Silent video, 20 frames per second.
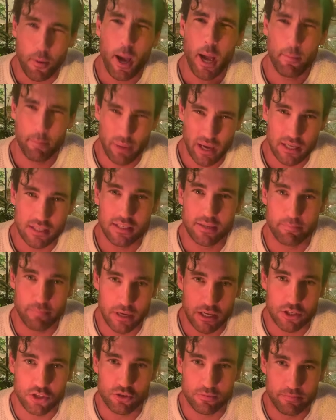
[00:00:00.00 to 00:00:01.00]
a basic
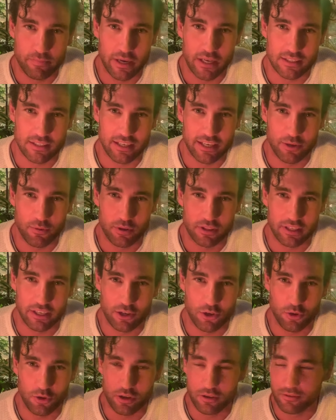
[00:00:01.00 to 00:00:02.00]
bitch, basically what they
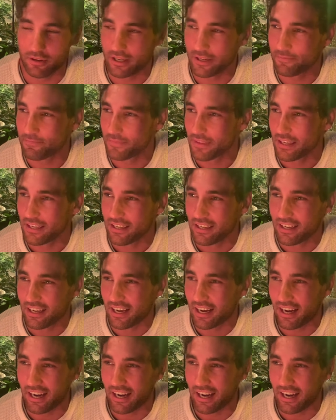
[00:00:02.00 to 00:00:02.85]
call it, right?